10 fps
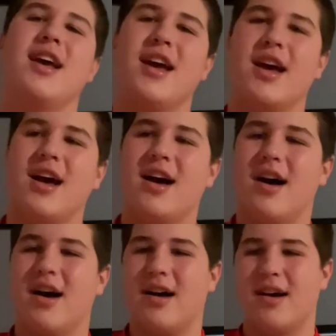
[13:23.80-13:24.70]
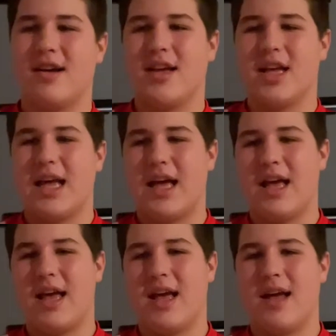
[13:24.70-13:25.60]

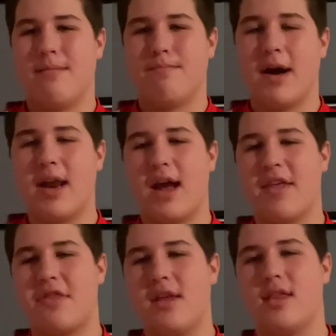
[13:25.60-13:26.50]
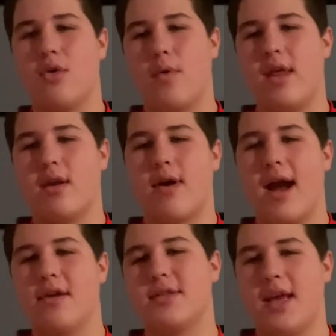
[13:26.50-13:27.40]
But I think the way that
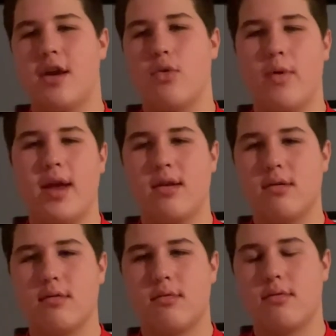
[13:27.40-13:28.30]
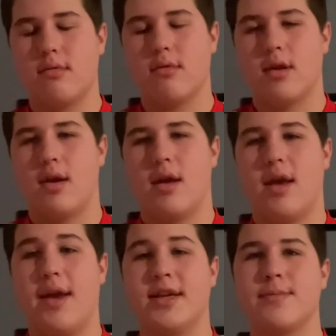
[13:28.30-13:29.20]
Ohio State can win
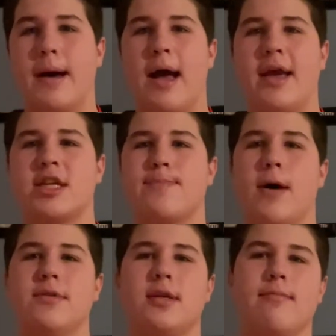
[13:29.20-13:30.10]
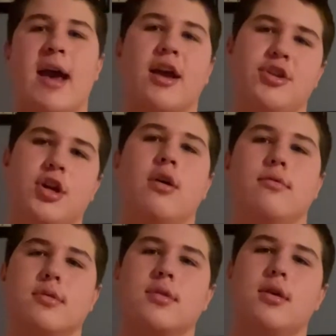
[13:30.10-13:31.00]
is by exposing Mac
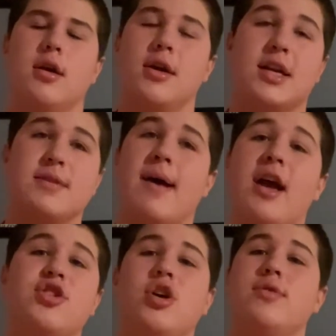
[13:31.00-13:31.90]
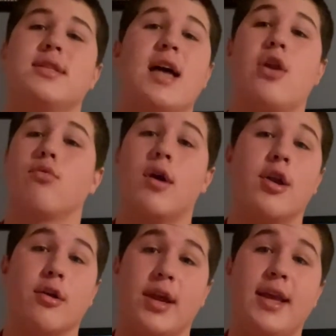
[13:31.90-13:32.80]
Jones. Because Mac Jones is not a
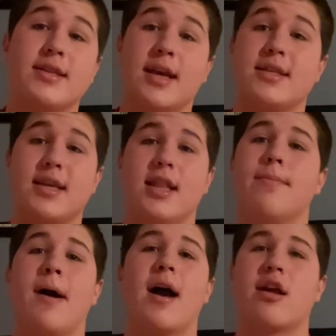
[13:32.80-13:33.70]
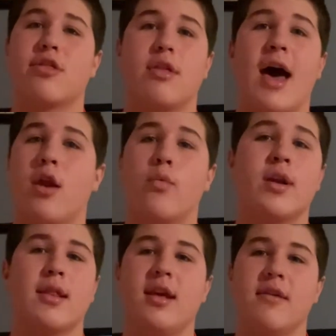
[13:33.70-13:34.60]
runner. He is a sit in the pocket. I don't want
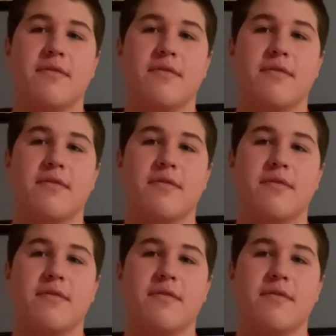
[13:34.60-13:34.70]
to leave.